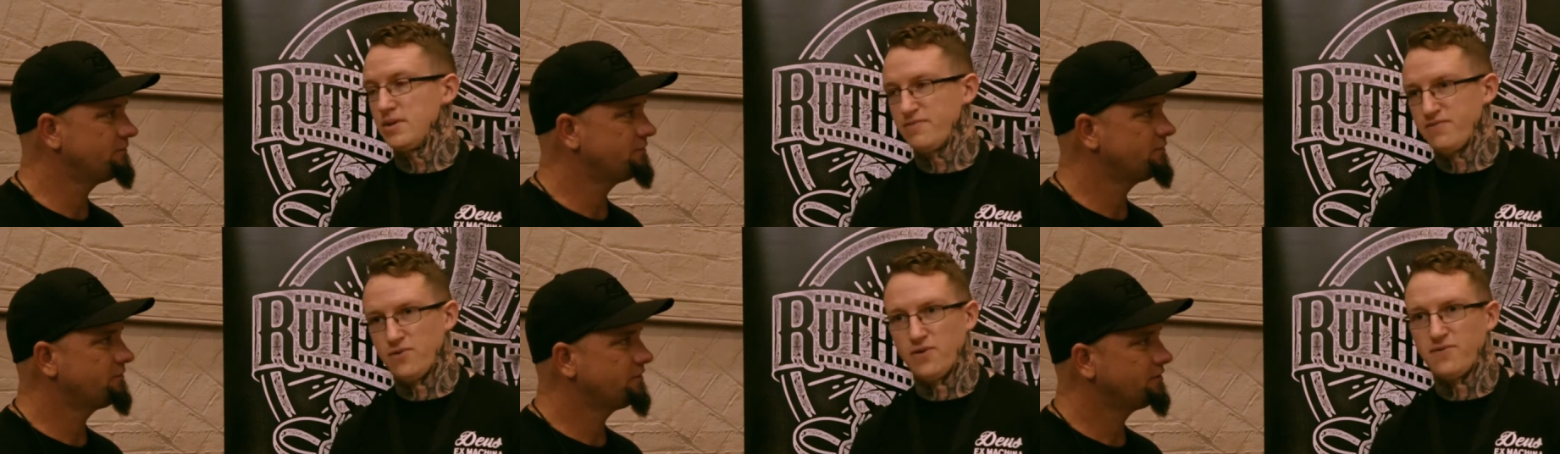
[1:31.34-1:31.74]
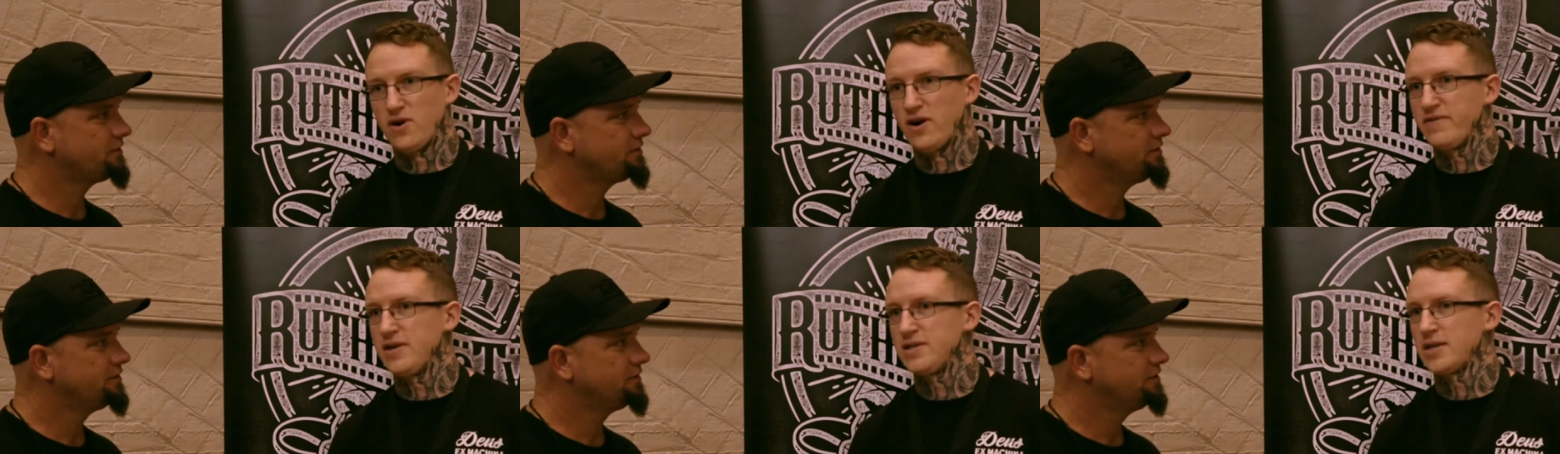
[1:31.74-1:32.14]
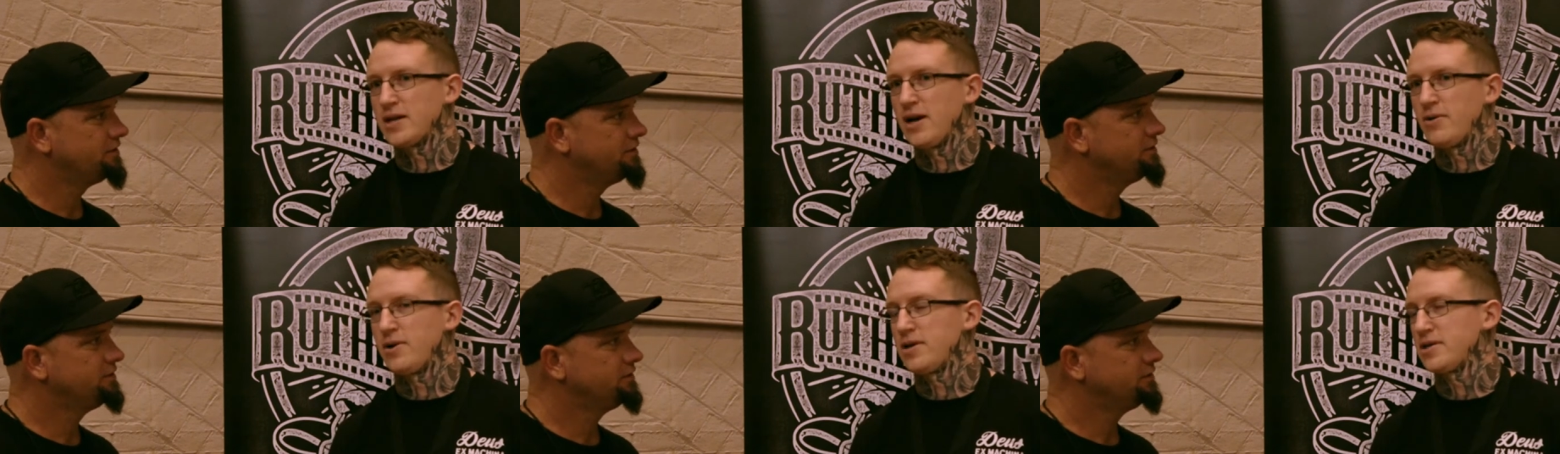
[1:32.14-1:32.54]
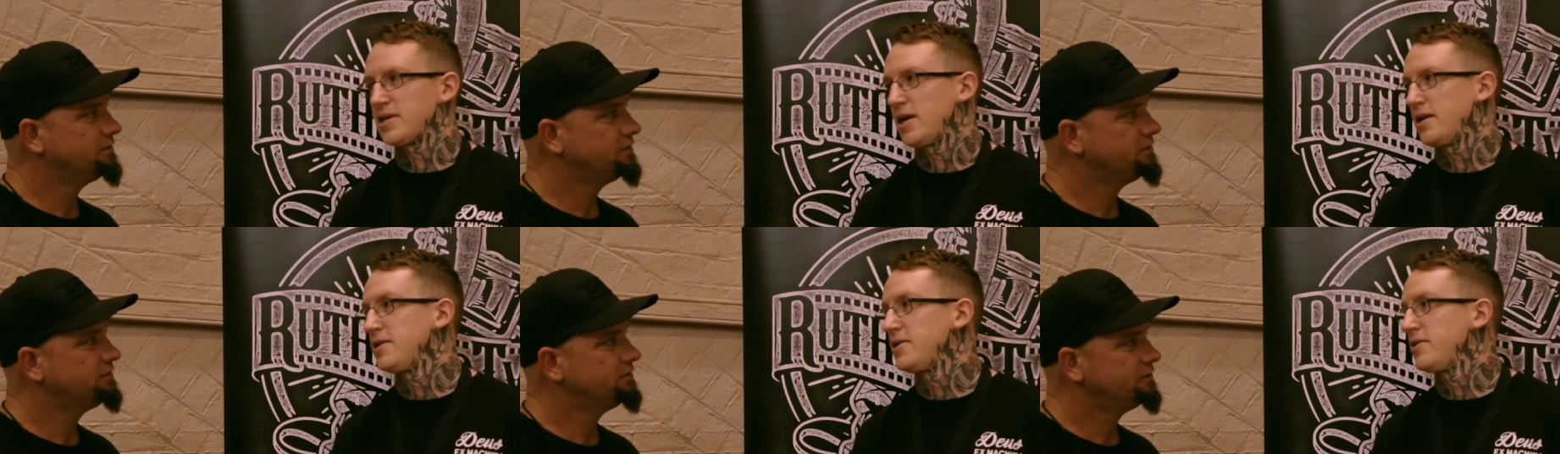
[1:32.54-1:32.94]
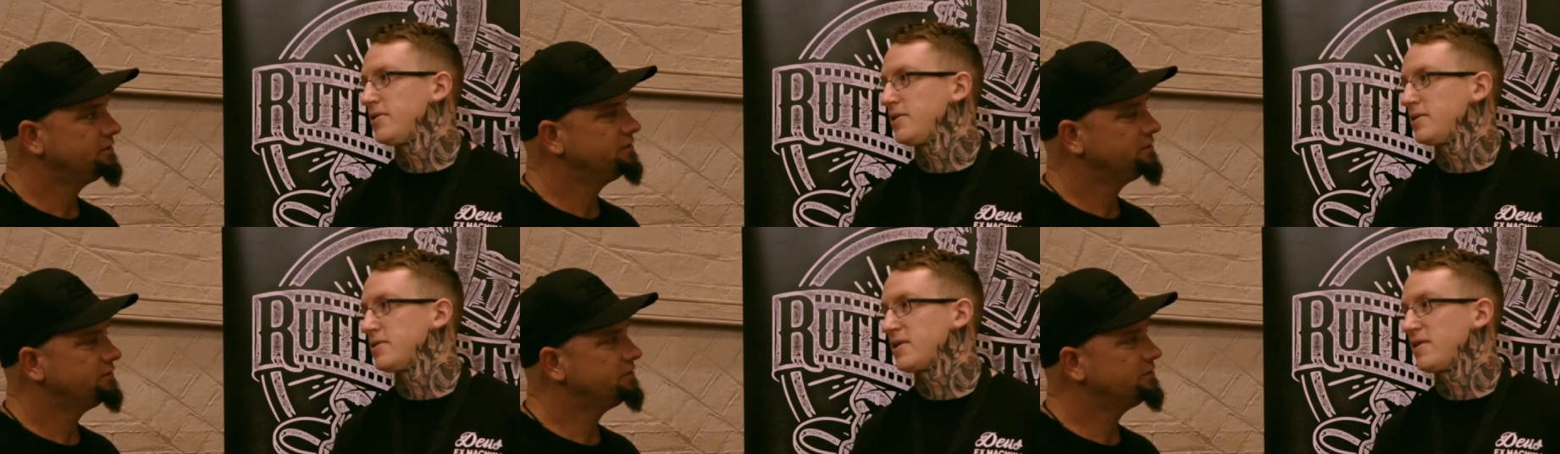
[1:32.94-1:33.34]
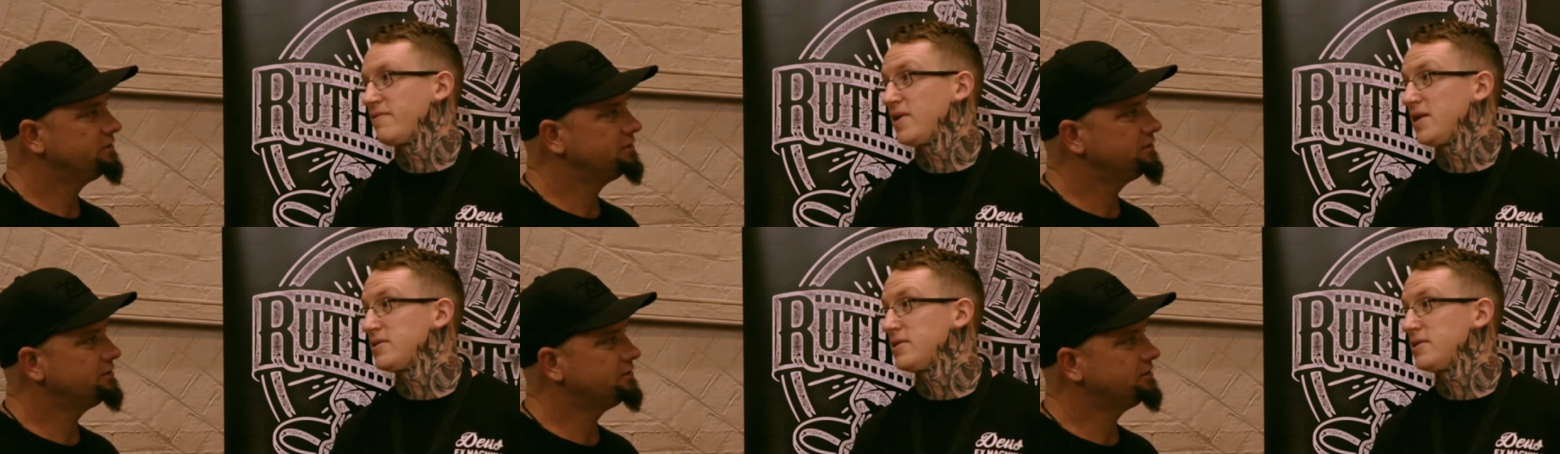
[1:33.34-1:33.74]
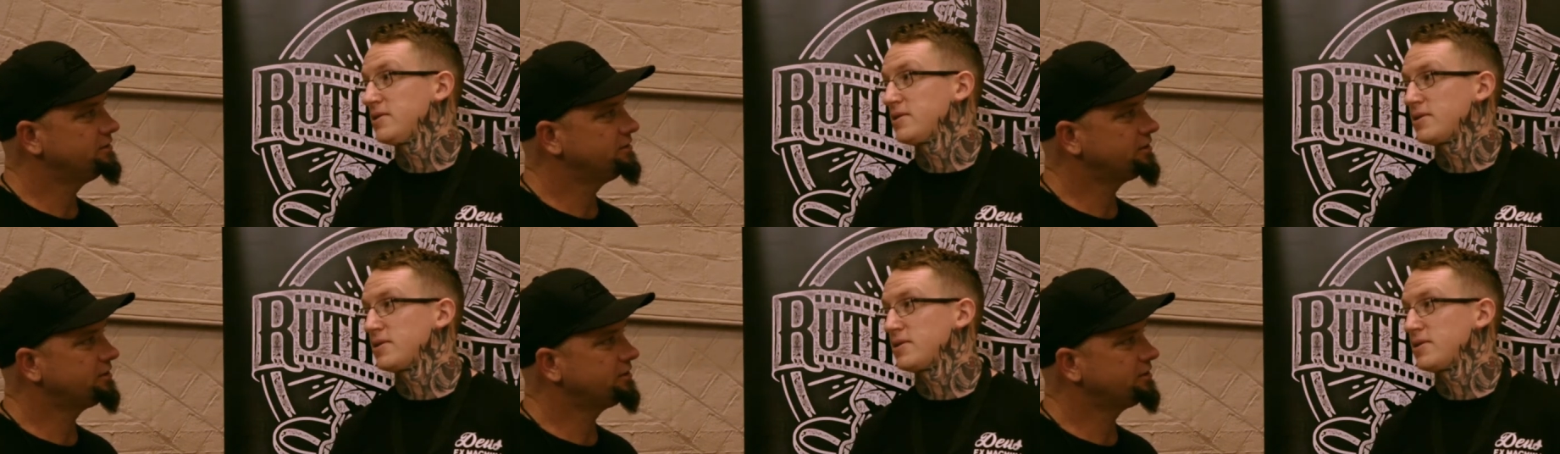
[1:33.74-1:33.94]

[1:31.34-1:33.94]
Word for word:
Speaker 1: four or five years ago when I started doing conventions.